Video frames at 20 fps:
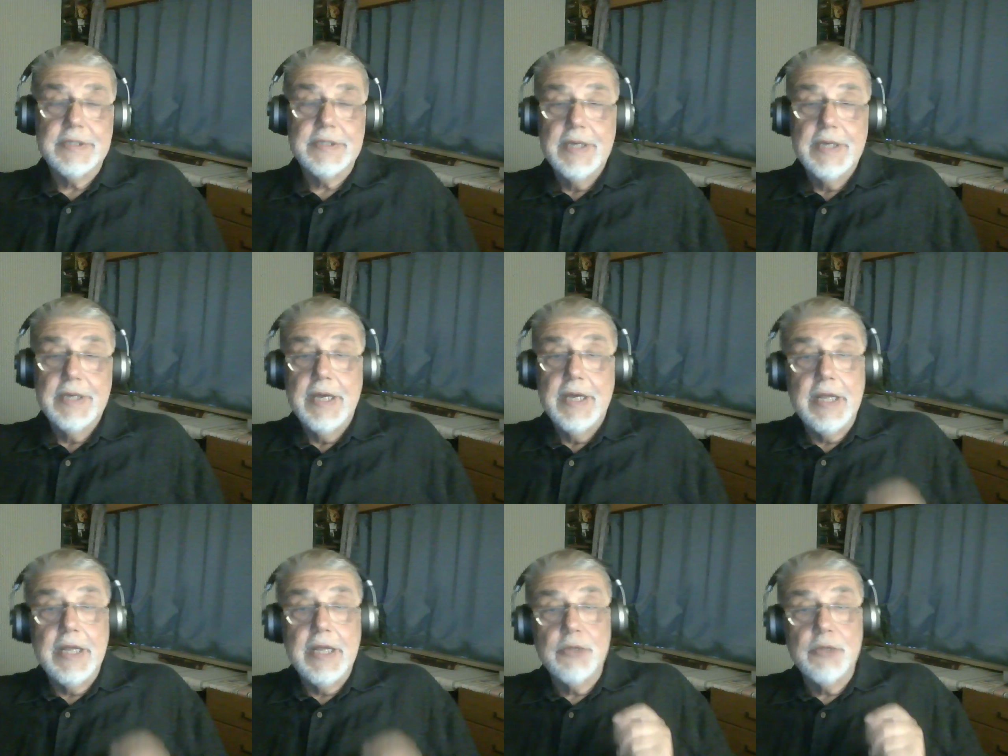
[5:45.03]

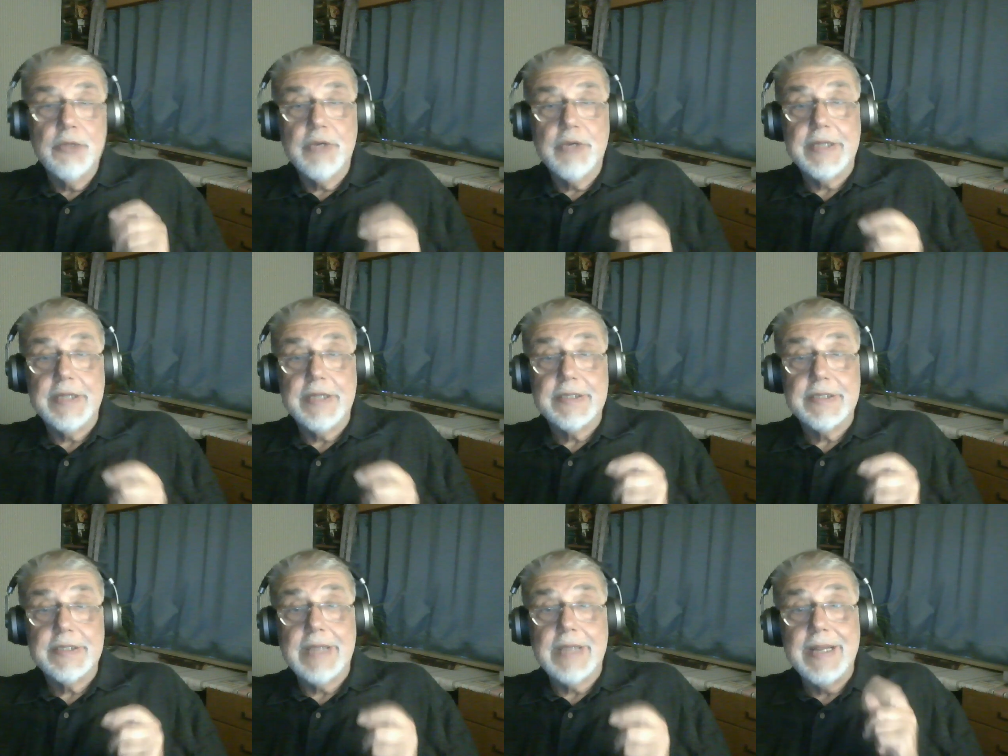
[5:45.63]
and look at the
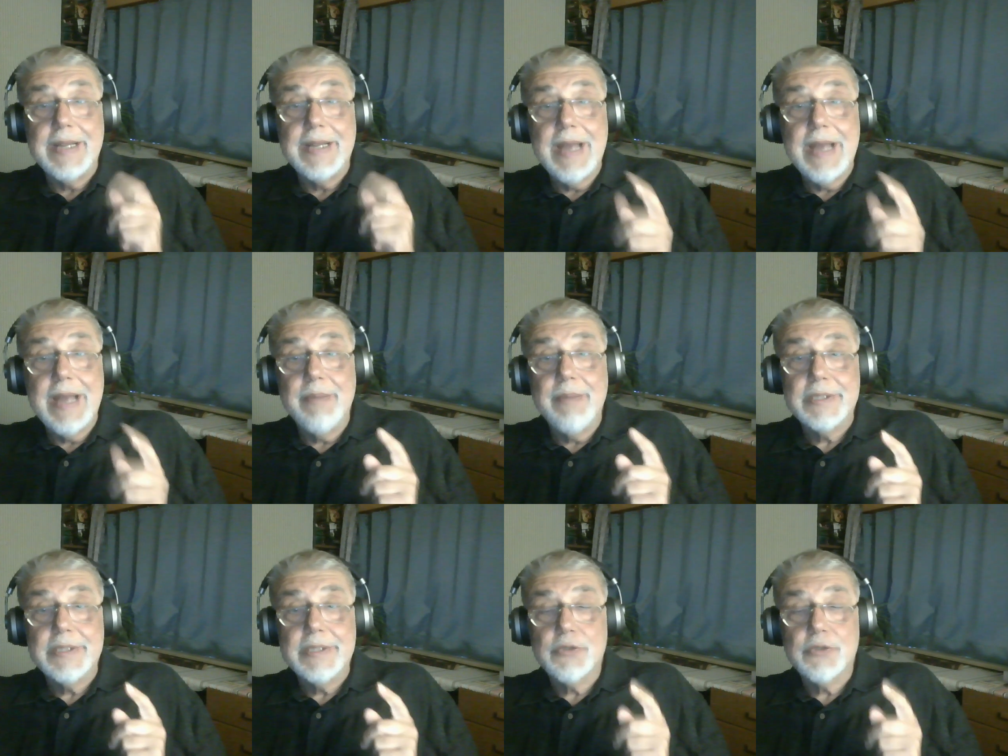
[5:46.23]

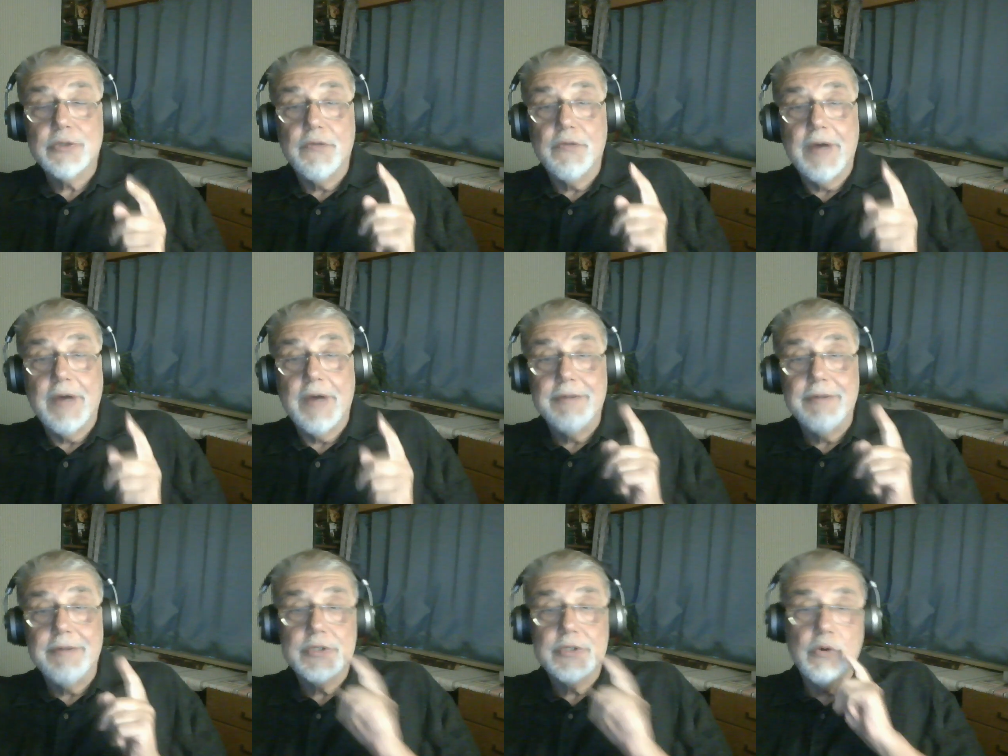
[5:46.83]
dynamics of how
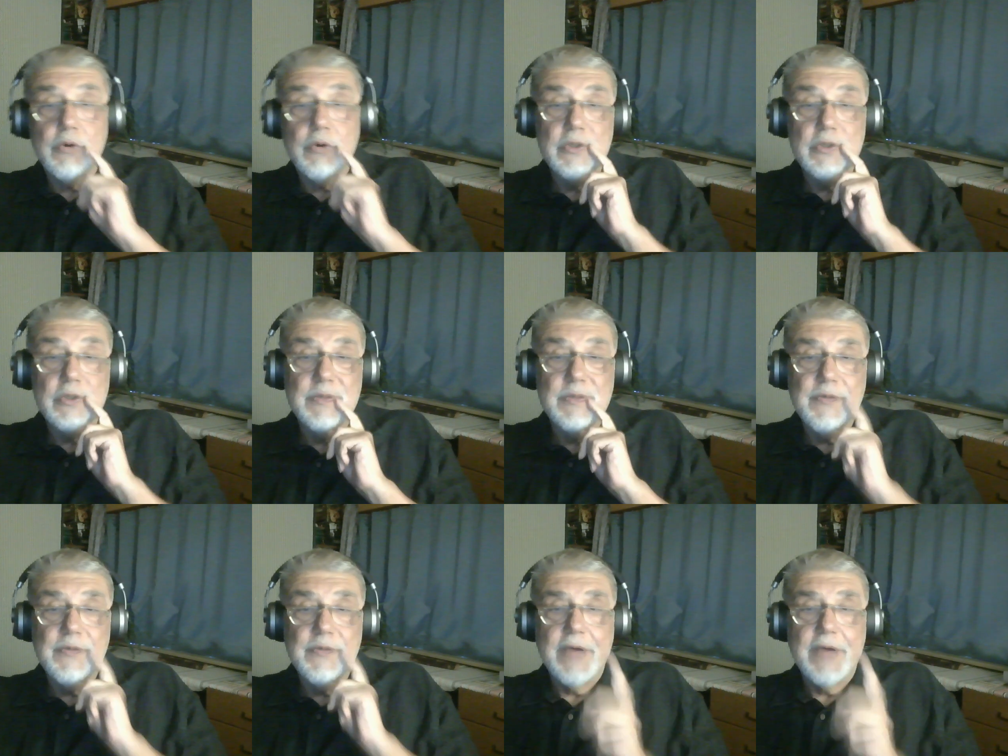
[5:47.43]
it's going to be
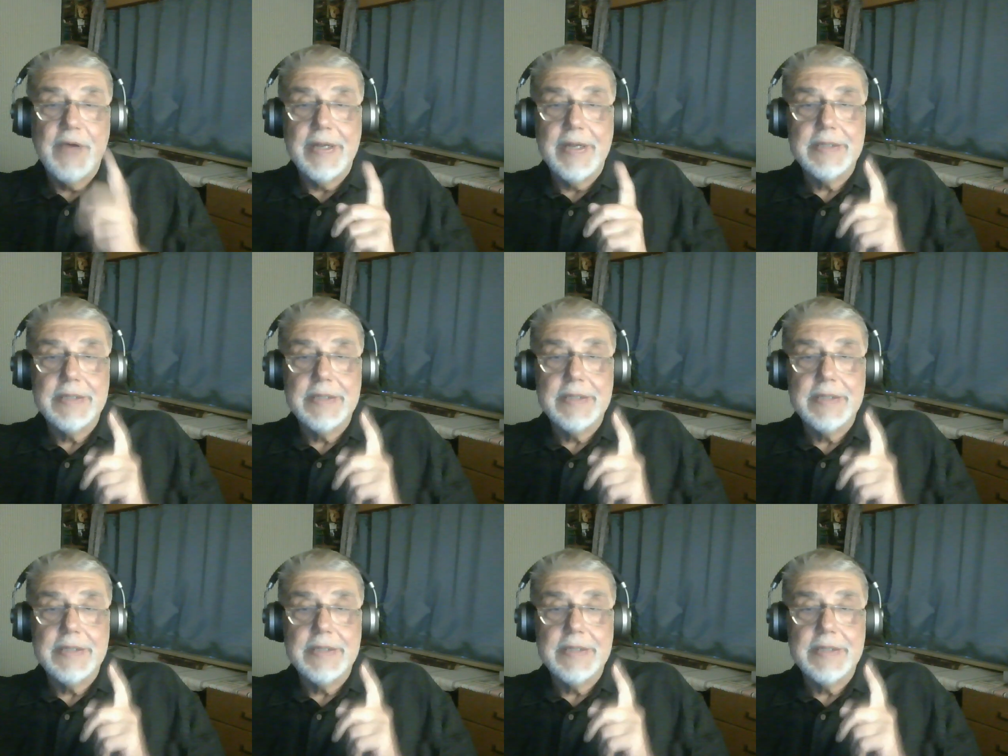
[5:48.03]
financed.